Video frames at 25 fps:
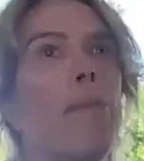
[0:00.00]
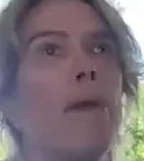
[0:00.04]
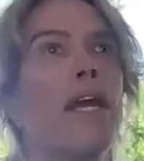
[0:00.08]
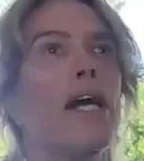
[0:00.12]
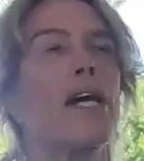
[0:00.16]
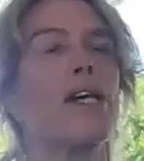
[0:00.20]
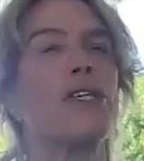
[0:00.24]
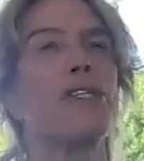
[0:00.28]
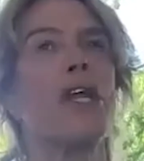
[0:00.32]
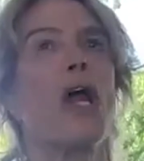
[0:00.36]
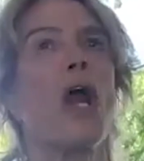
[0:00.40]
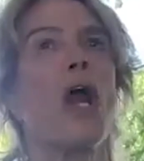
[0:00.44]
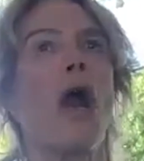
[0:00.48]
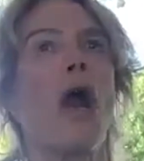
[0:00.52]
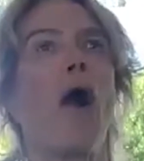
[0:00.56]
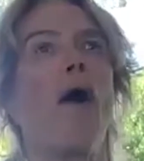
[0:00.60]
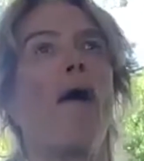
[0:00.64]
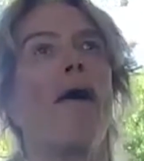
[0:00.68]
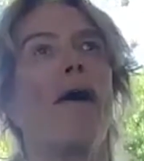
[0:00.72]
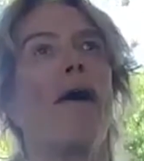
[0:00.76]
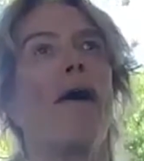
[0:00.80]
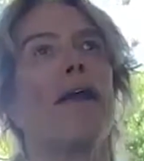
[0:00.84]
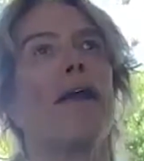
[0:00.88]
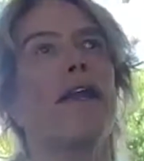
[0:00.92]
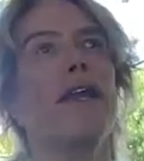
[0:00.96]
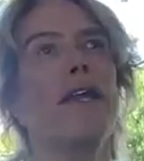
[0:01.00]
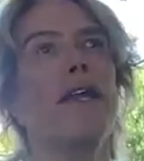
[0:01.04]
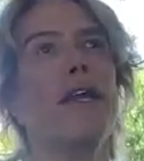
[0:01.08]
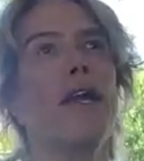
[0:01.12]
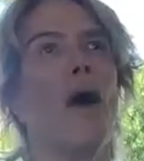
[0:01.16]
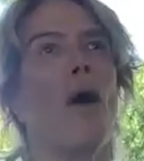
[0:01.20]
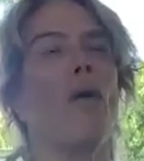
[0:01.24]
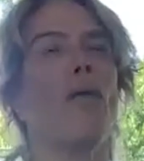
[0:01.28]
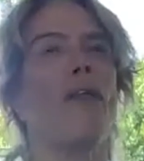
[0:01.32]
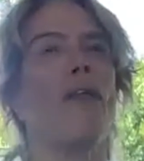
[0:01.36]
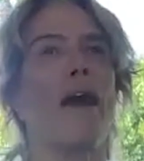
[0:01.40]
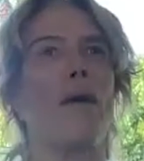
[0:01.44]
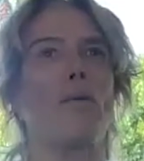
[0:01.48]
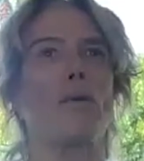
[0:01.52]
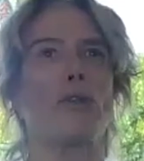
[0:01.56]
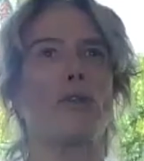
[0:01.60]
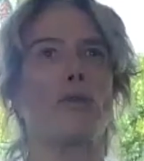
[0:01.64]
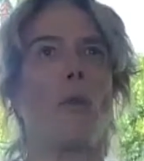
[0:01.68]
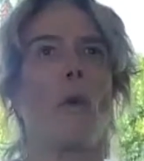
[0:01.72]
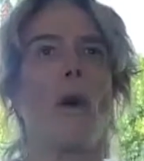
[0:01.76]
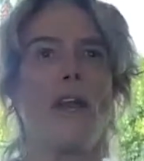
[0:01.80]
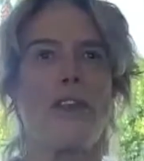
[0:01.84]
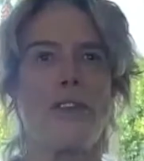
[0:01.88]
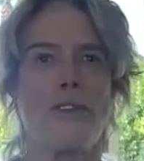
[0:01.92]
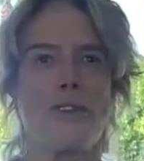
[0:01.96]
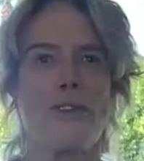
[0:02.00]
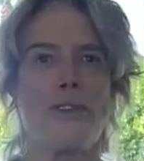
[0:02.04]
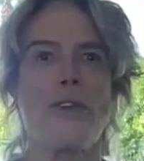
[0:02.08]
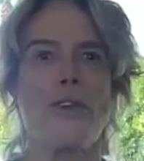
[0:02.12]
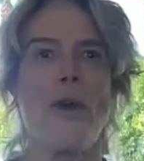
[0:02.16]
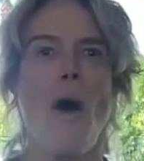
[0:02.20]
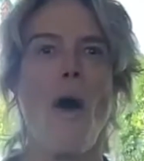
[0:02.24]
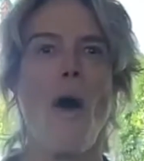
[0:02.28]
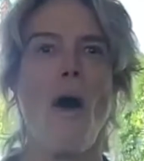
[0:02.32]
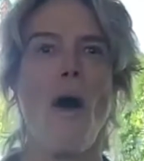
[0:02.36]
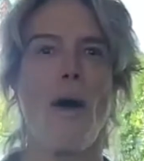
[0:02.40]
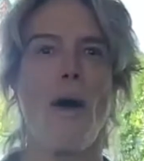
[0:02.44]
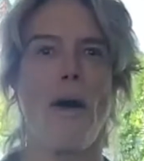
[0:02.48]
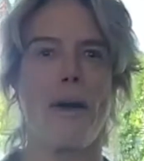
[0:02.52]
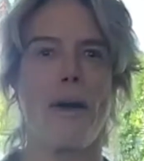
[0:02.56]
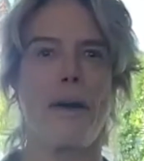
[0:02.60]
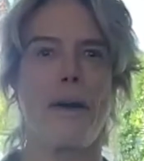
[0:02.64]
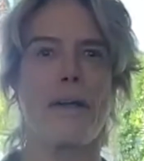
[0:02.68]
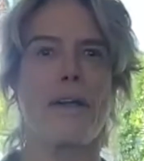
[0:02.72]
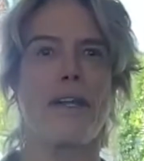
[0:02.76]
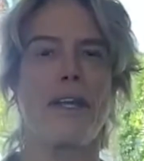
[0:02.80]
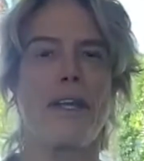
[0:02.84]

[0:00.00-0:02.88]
because, you know, that was one song.